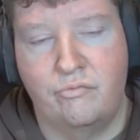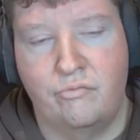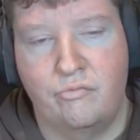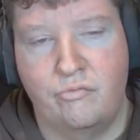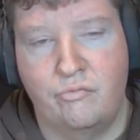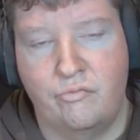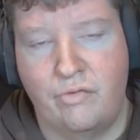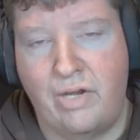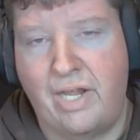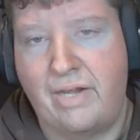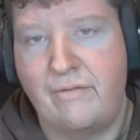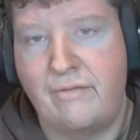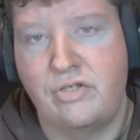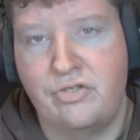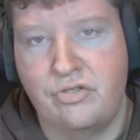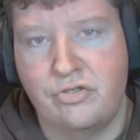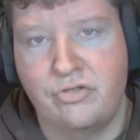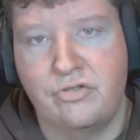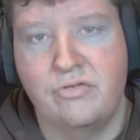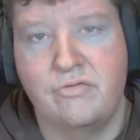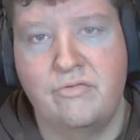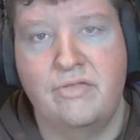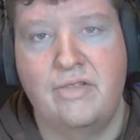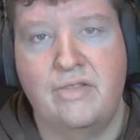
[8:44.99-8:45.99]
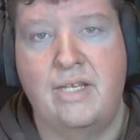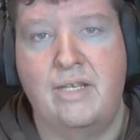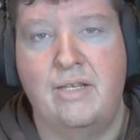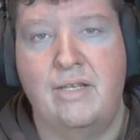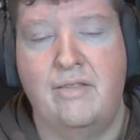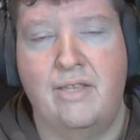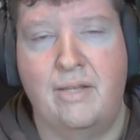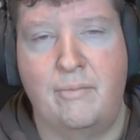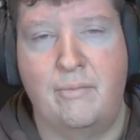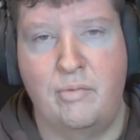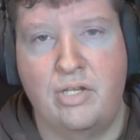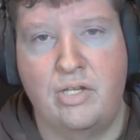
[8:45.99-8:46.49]
Ravager,
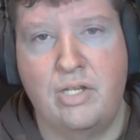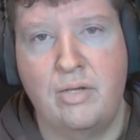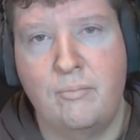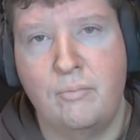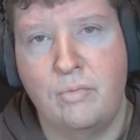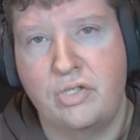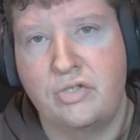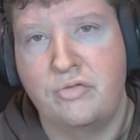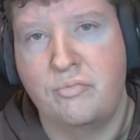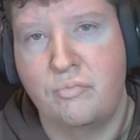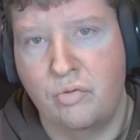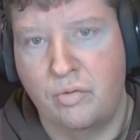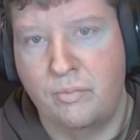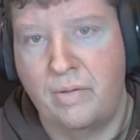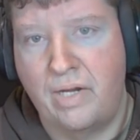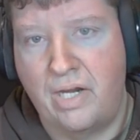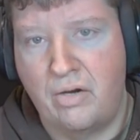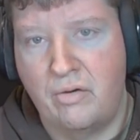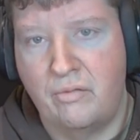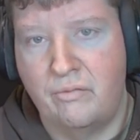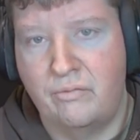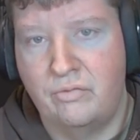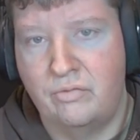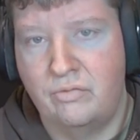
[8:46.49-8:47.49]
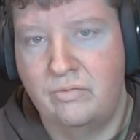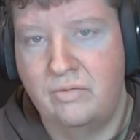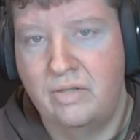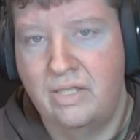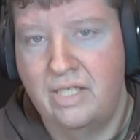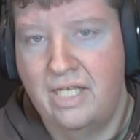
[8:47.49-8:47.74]
they become much more powerful,